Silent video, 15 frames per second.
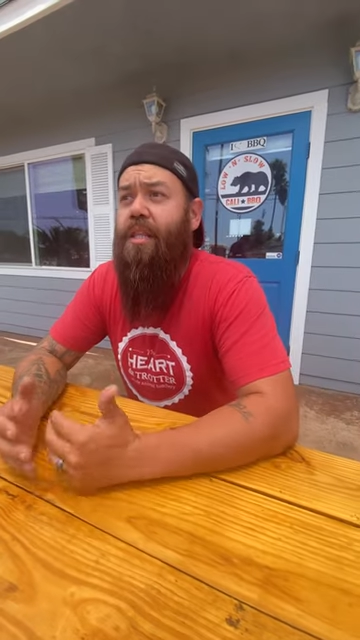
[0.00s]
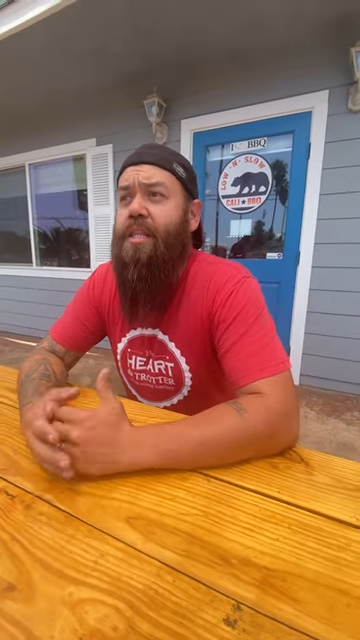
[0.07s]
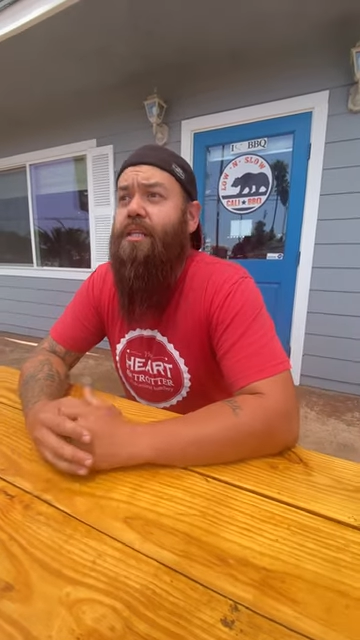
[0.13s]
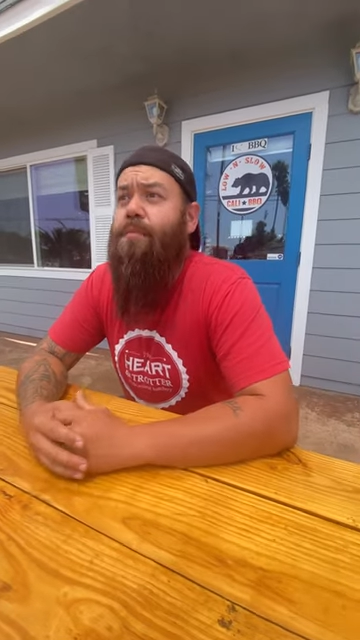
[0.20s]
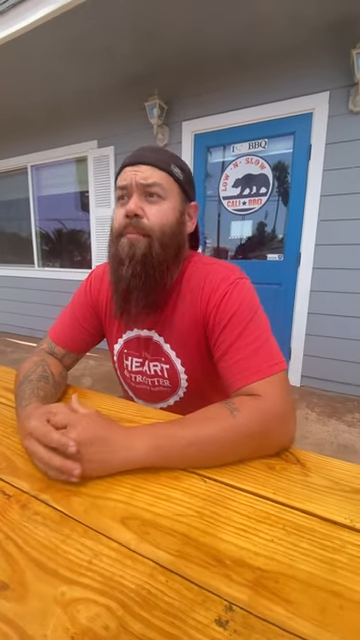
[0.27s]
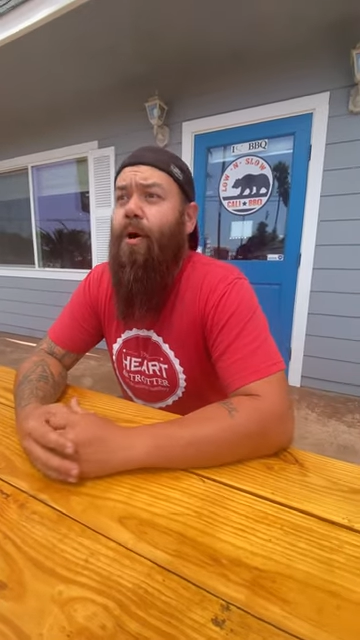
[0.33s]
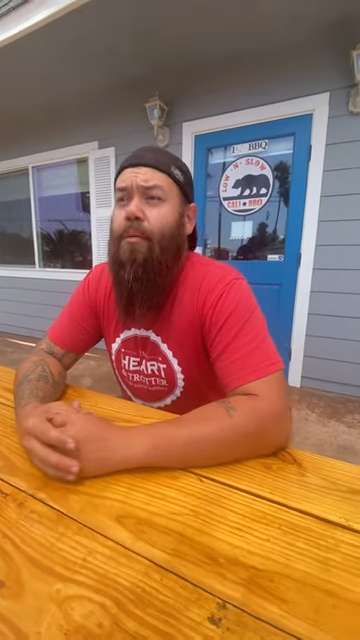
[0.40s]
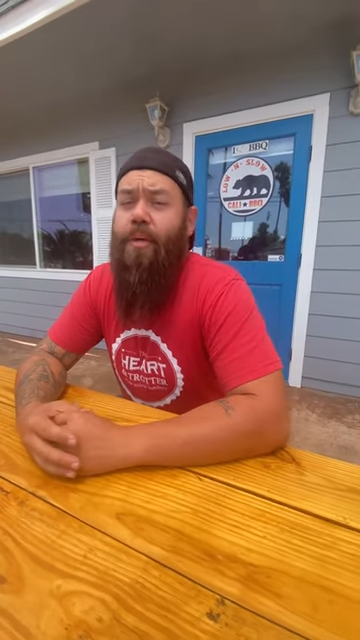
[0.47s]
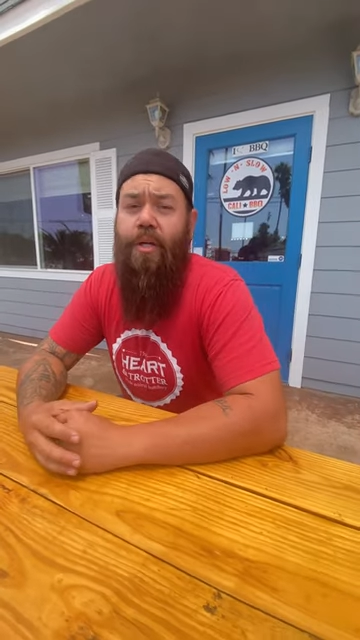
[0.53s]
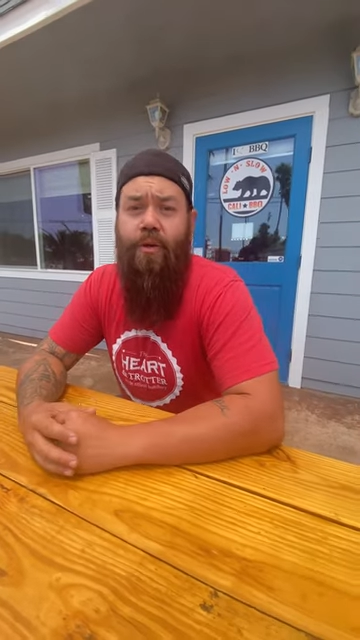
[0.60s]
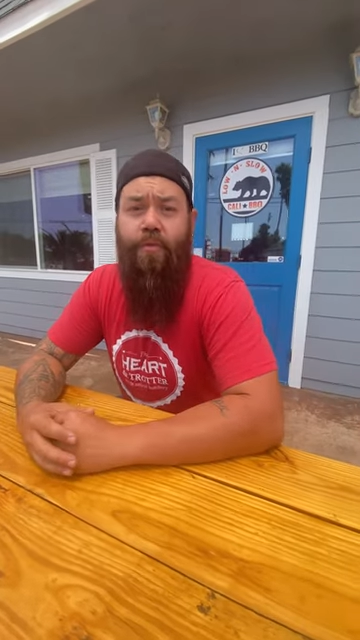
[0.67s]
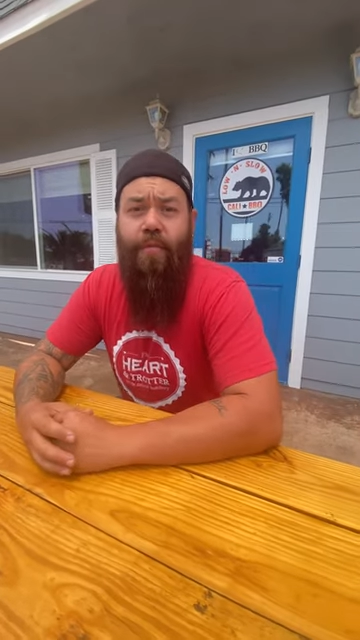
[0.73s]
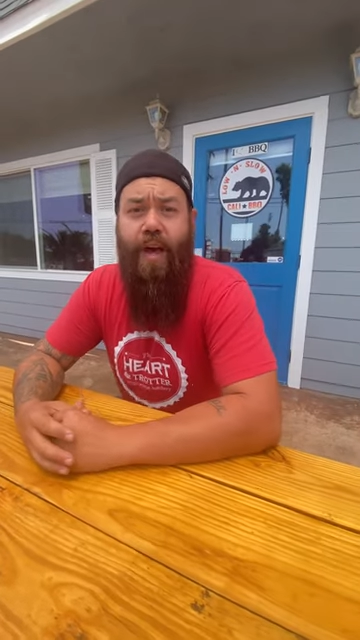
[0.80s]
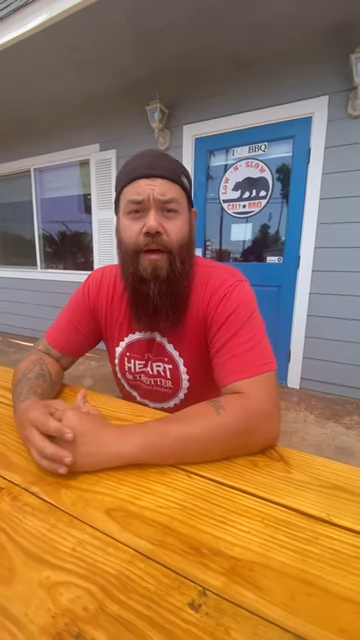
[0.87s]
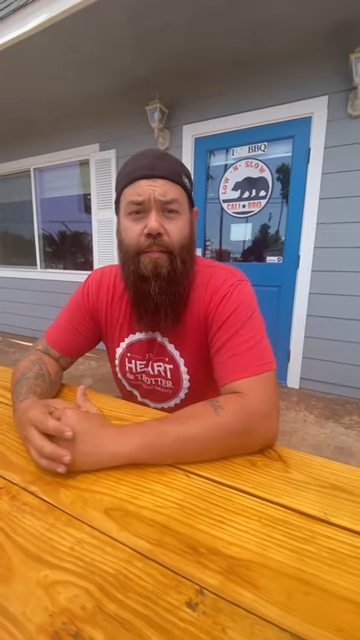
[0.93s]
this
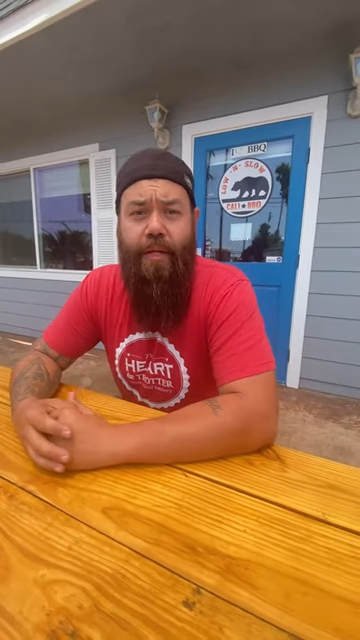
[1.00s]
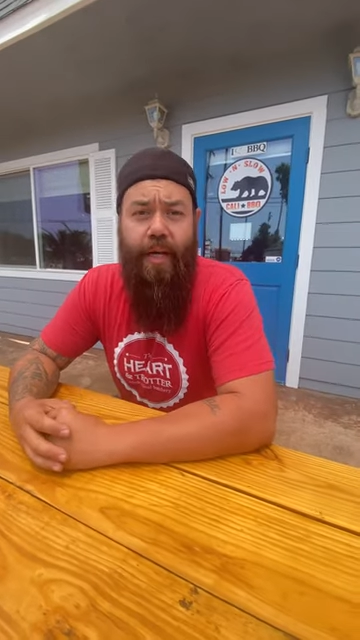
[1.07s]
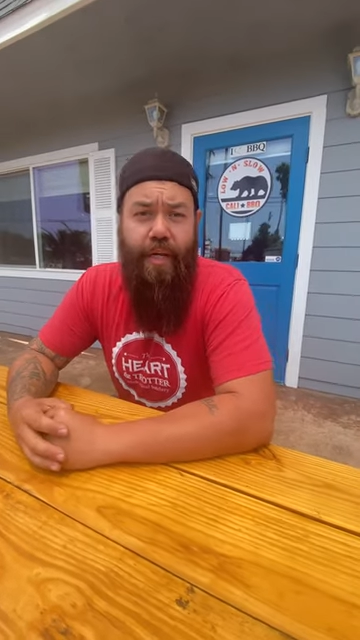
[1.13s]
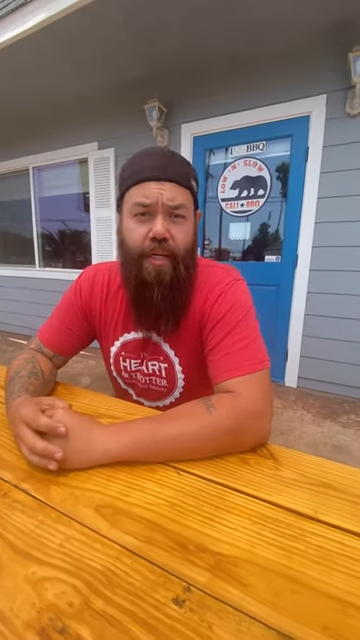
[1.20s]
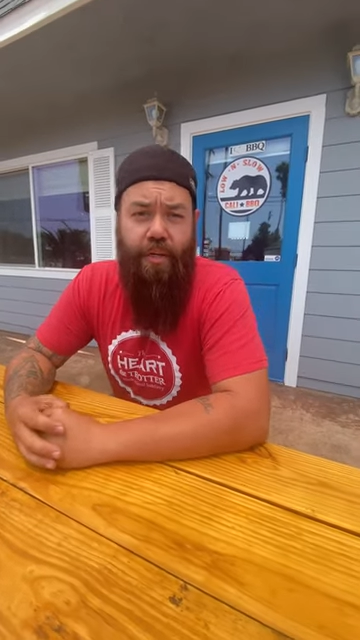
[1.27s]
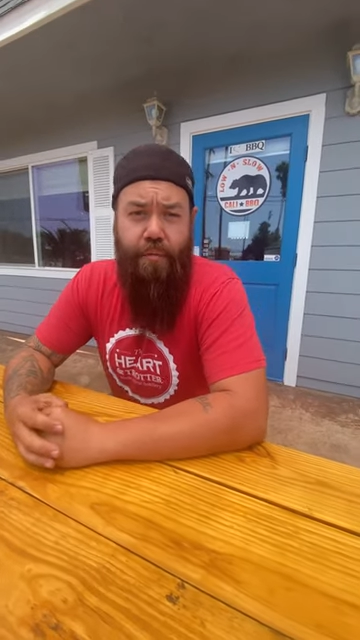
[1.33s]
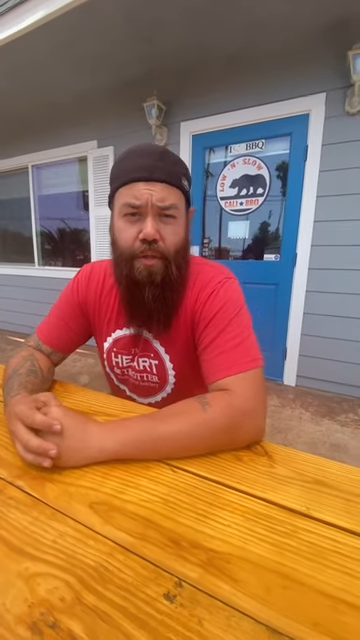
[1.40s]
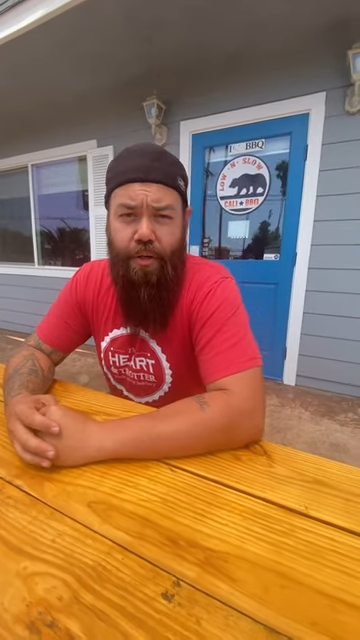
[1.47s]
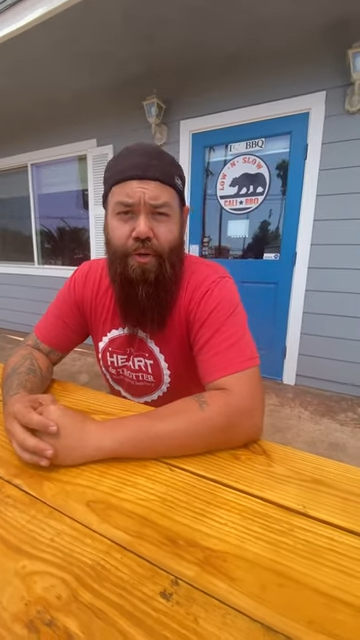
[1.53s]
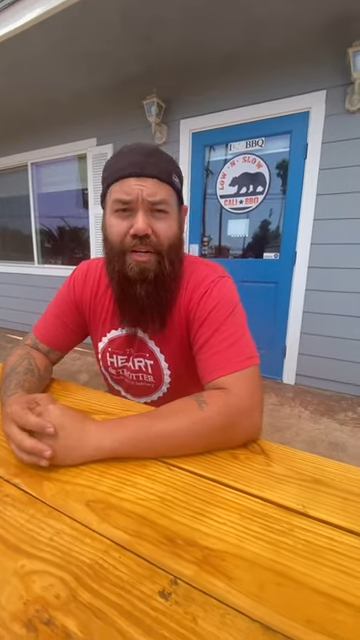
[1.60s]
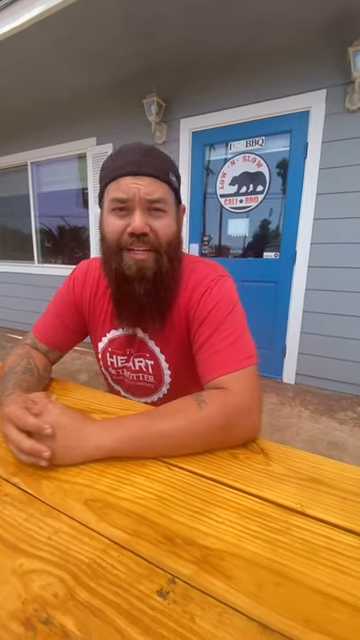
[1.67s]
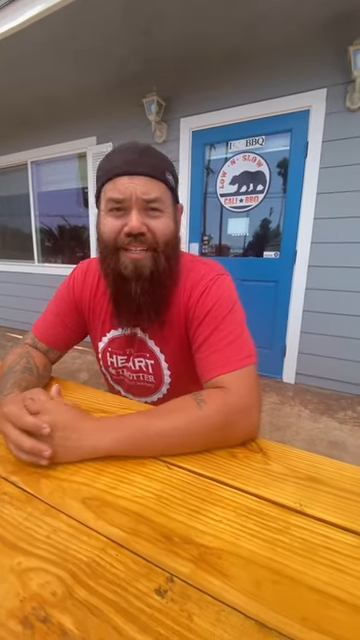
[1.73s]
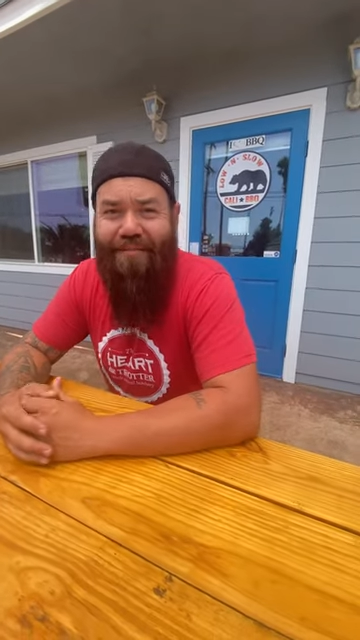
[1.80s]
barbecue family and community.